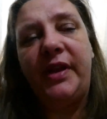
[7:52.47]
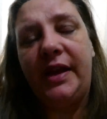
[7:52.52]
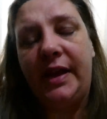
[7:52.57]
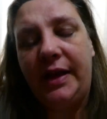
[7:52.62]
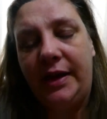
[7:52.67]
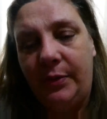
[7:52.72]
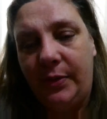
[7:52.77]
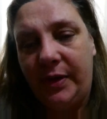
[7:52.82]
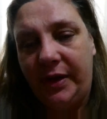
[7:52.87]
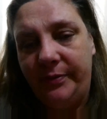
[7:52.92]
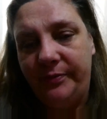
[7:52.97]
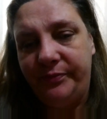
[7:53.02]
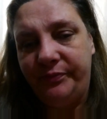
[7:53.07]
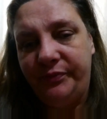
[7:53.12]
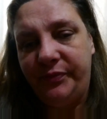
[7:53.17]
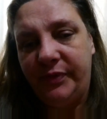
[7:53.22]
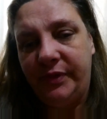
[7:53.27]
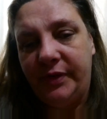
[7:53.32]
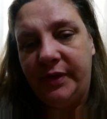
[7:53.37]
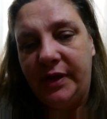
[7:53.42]
Anyway,
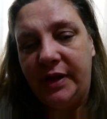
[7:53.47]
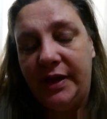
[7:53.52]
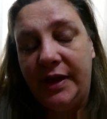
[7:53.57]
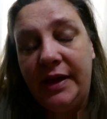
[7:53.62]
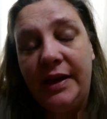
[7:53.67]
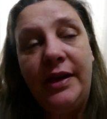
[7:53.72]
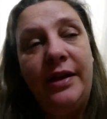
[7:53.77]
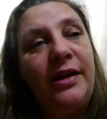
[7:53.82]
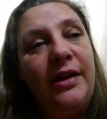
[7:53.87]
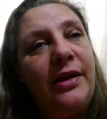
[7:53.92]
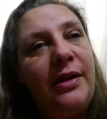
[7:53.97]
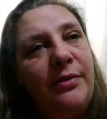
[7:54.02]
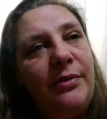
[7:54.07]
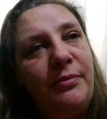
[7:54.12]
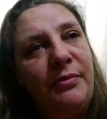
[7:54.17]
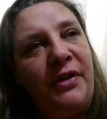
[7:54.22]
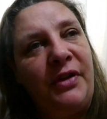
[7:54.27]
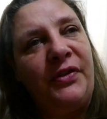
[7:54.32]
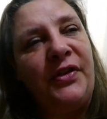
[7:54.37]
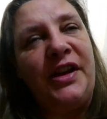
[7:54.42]

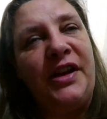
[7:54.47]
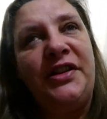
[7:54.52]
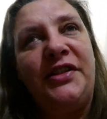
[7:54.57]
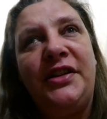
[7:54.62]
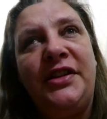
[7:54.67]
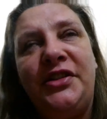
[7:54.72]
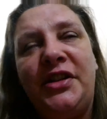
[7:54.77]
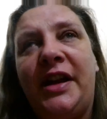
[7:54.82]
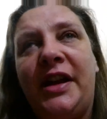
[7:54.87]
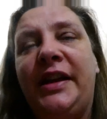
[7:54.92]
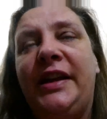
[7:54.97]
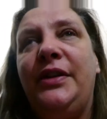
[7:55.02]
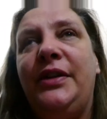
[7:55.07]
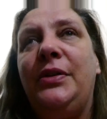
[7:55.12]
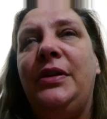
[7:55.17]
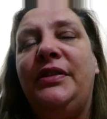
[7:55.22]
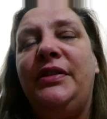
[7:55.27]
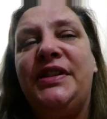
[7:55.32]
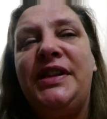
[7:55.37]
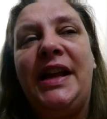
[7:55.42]
my friend Jackie,
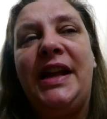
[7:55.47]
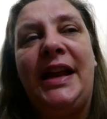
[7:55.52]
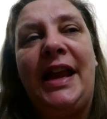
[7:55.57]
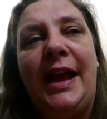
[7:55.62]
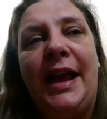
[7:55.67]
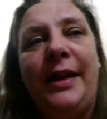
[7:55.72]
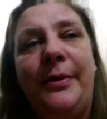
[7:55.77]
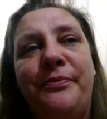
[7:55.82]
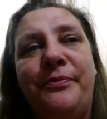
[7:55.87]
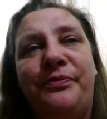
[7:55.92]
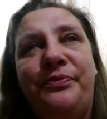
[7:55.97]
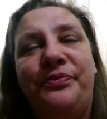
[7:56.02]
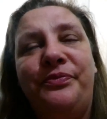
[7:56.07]
who lives in LA,